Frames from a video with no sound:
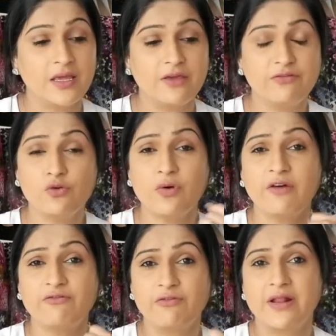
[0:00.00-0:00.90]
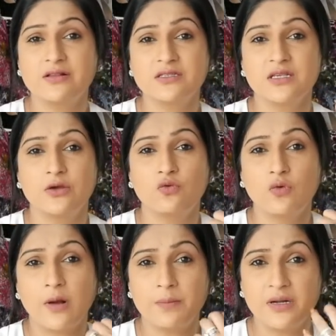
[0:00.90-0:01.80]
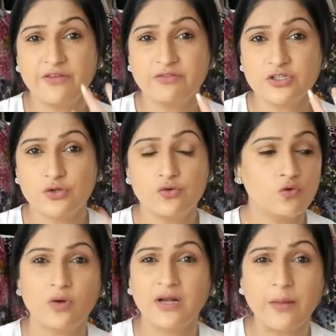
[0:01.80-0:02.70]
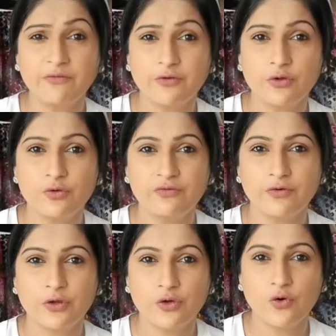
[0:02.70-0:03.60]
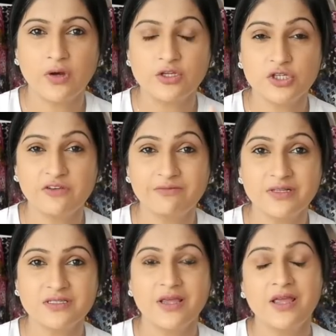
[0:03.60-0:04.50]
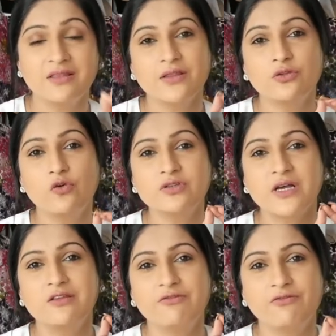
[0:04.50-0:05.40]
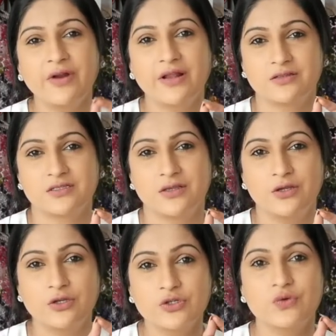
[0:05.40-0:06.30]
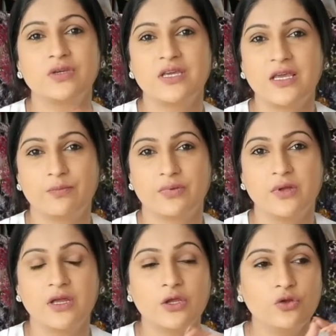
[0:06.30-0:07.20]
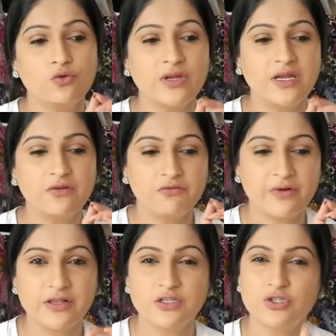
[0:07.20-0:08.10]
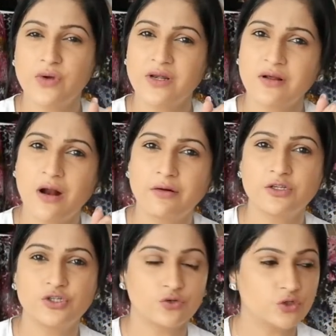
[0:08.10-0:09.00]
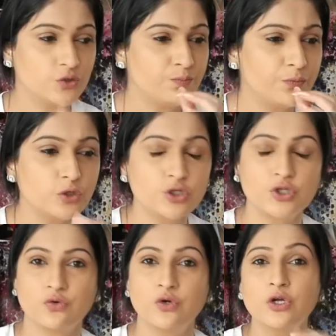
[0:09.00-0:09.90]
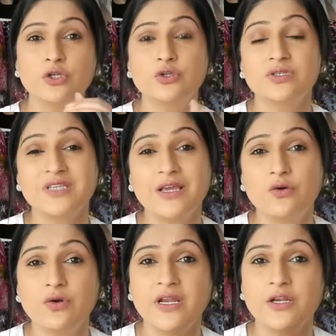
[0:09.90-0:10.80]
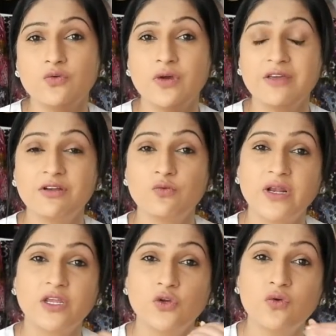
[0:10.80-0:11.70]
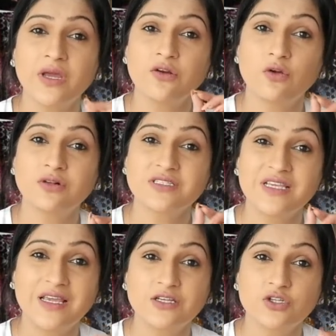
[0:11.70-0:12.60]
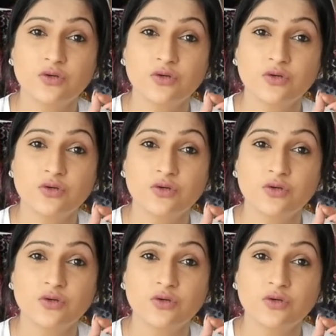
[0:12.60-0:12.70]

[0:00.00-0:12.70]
If you have friends who uplift you, who clap for you for your achievements, then those are the friends to keep. You need friends to encourage you, to push you, to see good in you even when you cannot see it